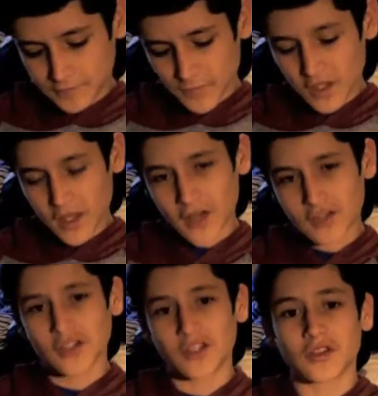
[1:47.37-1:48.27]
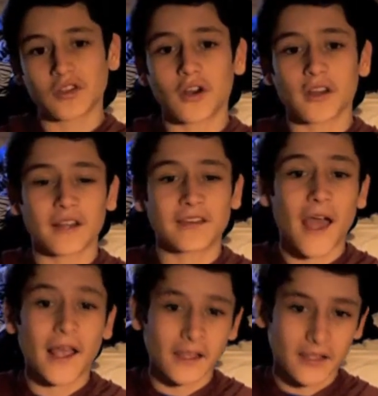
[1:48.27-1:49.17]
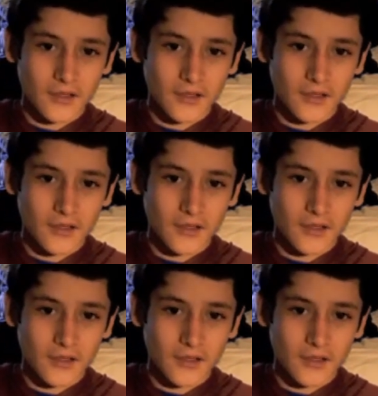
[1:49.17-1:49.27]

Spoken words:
He actually started attacking